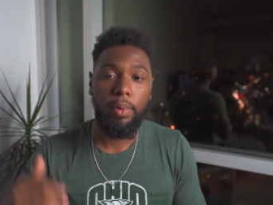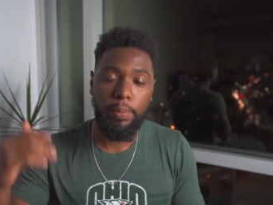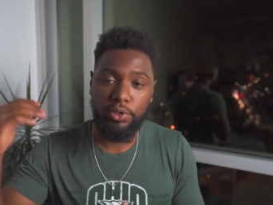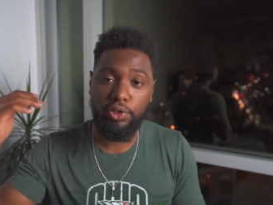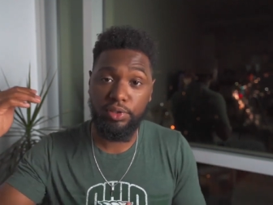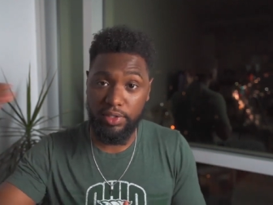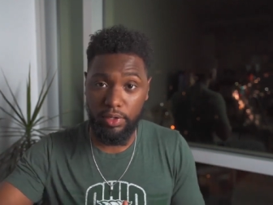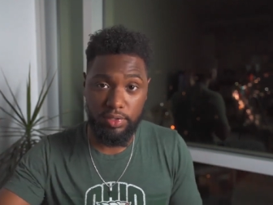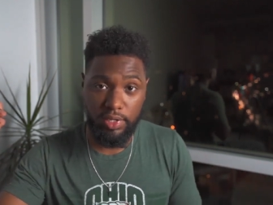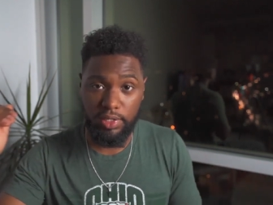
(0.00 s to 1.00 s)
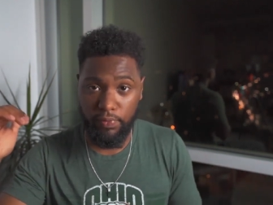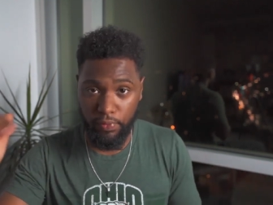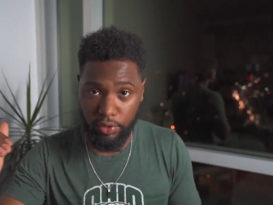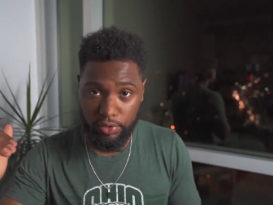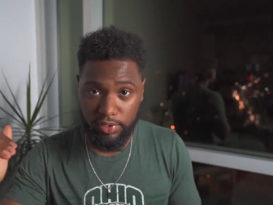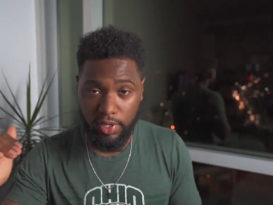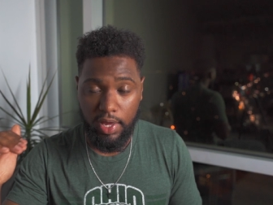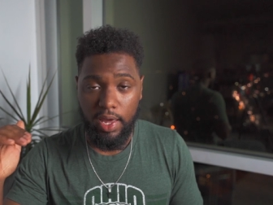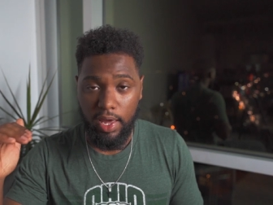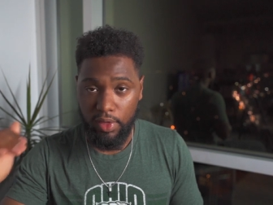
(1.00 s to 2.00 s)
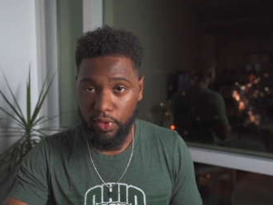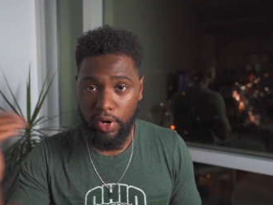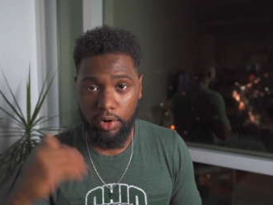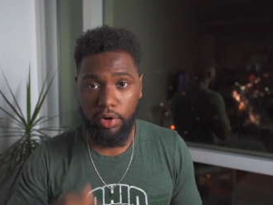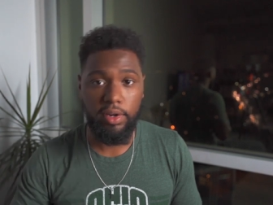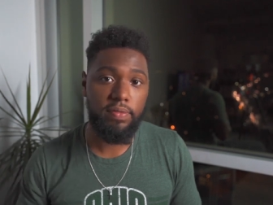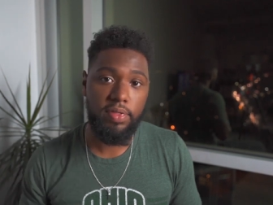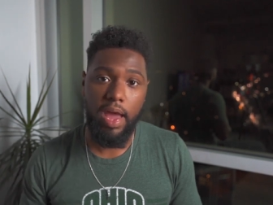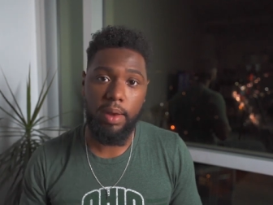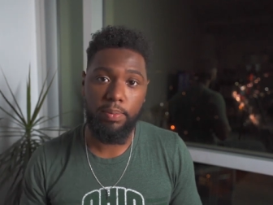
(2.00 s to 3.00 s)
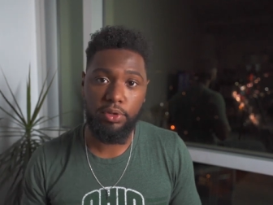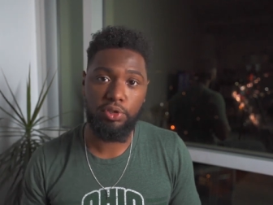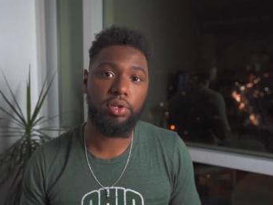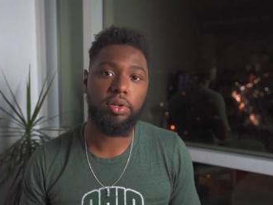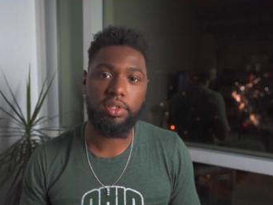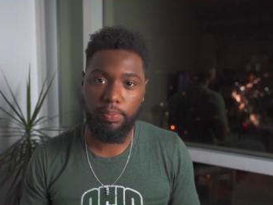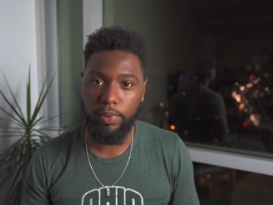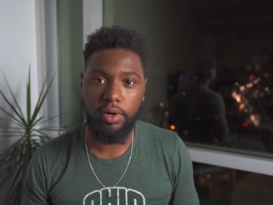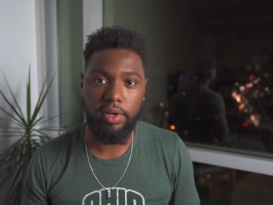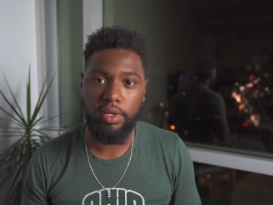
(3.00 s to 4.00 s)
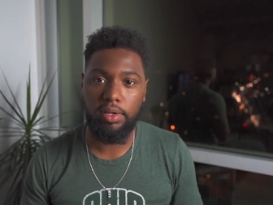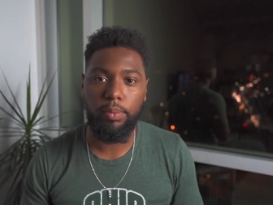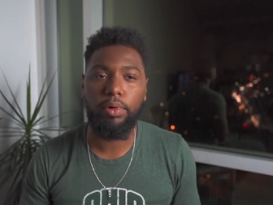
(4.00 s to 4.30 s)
But put your skill sets first, and then underneath that, put your experience.